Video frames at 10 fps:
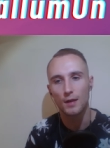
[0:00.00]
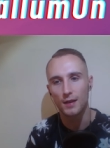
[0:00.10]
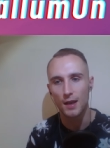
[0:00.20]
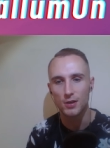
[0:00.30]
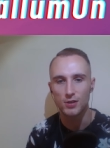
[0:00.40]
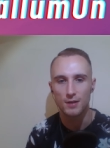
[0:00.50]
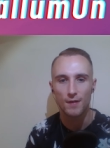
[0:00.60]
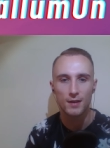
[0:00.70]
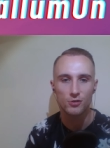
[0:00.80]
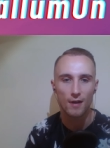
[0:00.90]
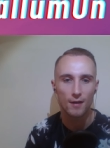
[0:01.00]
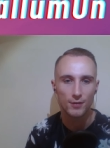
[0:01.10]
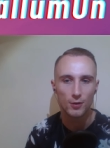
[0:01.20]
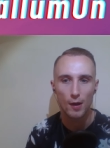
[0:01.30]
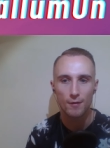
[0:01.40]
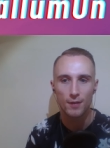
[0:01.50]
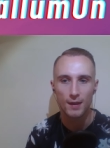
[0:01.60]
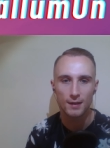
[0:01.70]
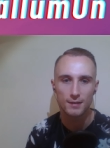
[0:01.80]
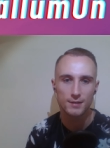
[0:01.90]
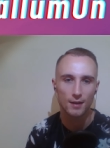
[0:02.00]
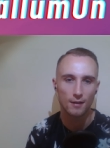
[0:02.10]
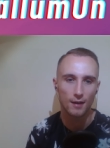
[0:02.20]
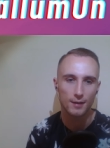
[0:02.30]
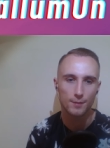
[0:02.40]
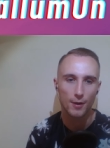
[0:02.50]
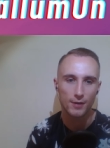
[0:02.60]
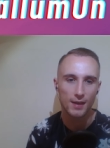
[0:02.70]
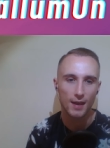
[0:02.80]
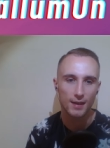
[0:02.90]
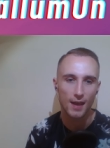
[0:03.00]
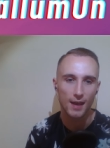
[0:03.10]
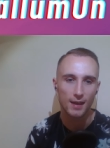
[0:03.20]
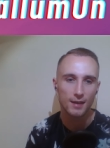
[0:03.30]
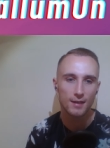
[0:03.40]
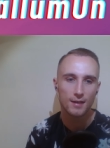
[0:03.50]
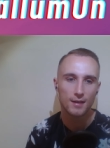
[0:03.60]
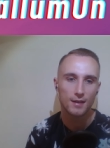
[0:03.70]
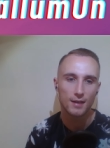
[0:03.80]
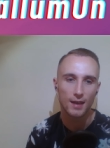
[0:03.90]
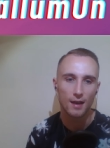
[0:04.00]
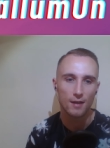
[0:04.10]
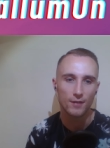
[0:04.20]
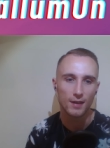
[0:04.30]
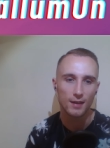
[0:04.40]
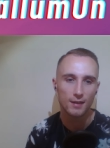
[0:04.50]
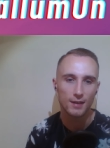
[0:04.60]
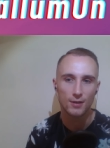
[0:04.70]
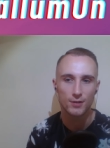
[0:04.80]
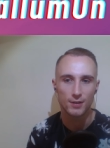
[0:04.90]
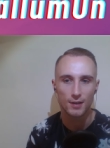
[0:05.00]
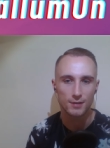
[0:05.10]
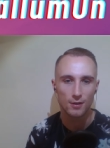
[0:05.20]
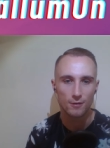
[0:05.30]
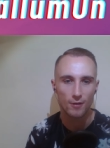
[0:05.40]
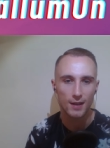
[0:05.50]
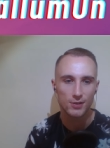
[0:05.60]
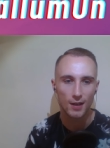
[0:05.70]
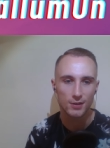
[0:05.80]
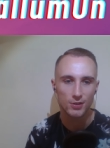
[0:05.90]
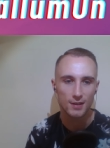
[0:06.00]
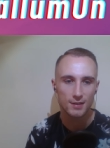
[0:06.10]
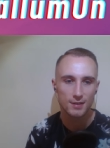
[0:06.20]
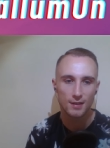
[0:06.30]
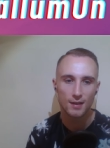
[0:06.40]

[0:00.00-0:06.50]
occasionally venture out and do other things, so like Pokey AK, King IV, he also does a lot of raid challenges.